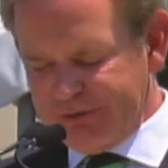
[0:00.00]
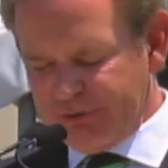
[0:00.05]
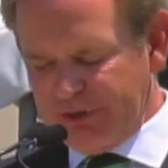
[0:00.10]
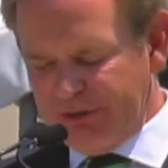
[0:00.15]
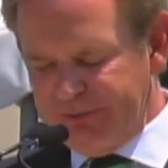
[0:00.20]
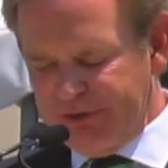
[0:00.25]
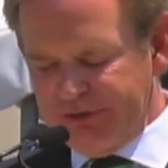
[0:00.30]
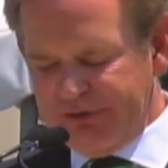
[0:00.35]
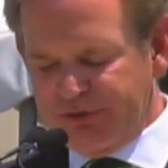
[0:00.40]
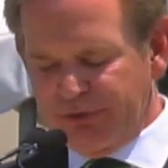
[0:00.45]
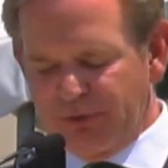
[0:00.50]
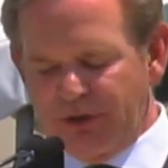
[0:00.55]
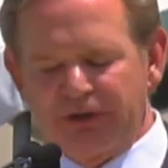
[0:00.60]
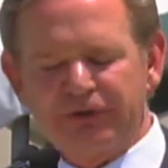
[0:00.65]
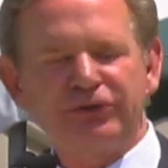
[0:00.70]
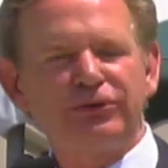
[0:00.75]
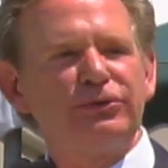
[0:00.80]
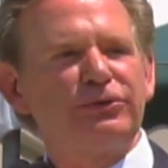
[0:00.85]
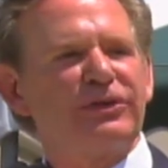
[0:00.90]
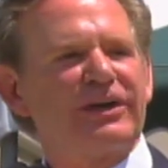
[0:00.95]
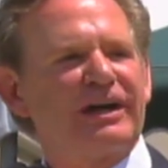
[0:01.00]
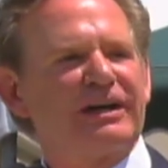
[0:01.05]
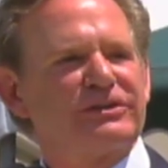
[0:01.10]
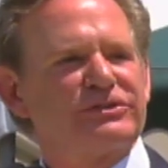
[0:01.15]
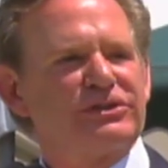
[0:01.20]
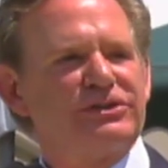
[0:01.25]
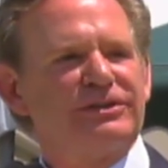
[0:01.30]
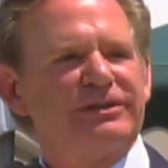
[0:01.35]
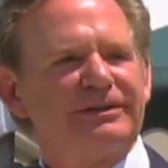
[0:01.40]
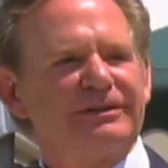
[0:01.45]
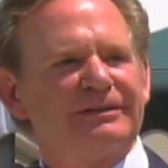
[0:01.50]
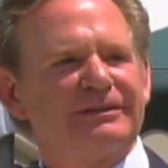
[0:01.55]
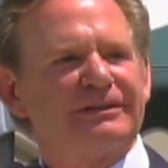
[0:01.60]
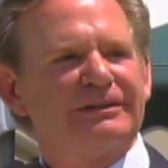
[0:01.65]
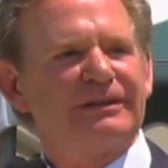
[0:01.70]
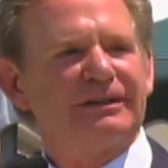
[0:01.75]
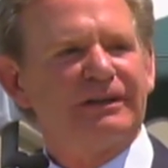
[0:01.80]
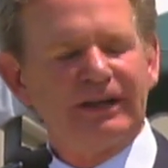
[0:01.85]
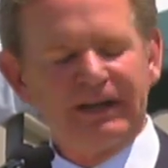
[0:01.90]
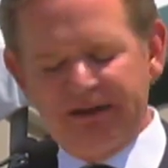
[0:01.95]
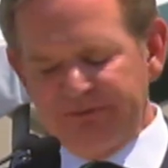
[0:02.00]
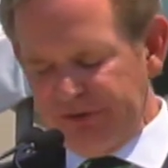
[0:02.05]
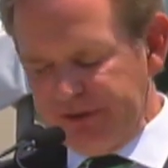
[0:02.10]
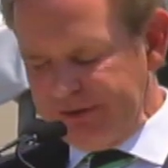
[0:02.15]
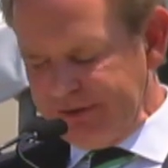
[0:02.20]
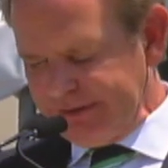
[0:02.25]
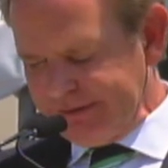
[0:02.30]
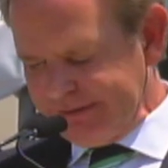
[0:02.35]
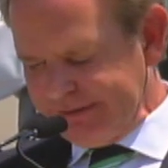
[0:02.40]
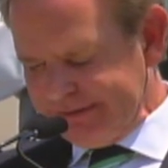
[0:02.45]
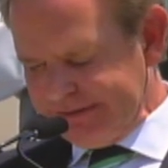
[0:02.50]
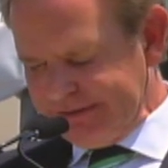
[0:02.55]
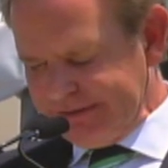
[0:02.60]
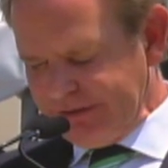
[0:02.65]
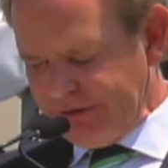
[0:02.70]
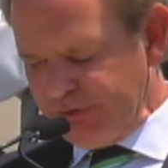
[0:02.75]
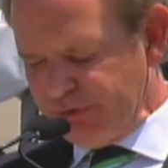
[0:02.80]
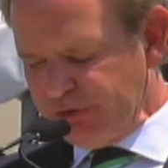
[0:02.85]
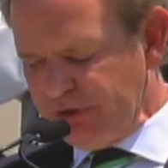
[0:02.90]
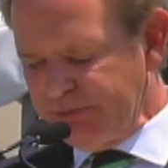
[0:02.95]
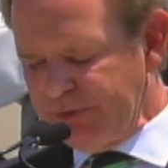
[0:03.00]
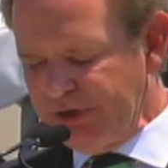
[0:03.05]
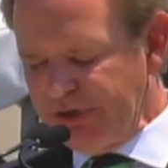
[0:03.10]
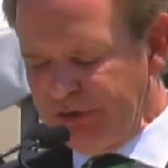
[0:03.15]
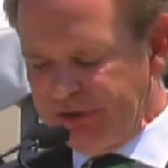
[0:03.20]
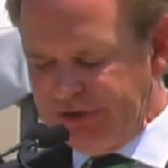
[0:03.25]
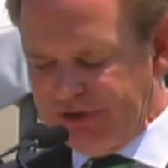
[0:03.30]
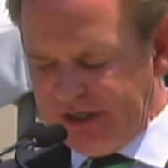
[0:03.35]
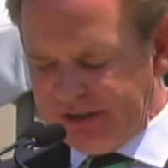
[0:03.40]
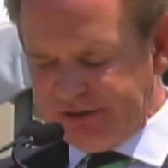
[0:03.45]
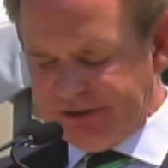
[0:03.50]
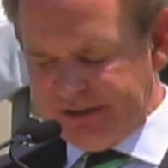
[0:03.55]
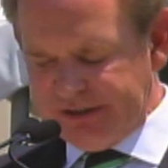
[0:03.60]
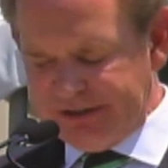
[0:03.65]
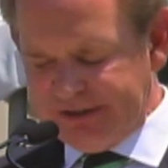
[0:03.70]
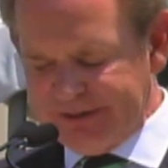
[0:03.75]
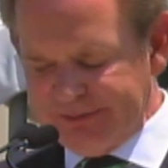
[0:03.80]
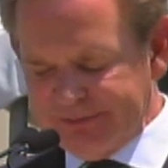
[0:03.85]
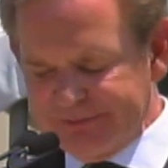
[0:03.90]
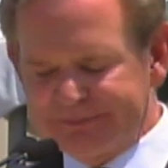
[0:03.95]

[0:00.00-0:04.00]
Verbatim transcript: tribute to our 2011 contributor inductee.